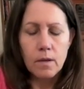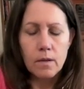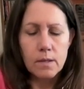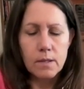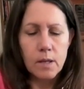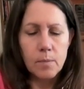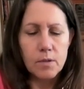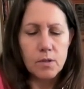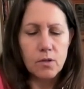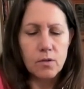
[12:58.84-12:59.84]
This tape
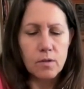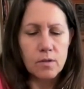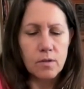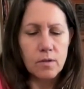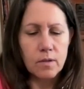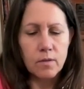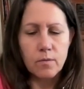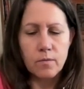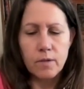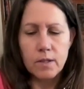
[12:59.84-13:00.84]
is cute. It's got
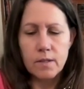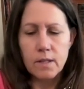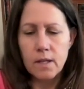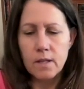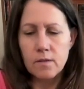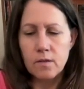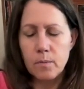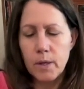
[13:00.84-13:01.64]
little fun sayings on the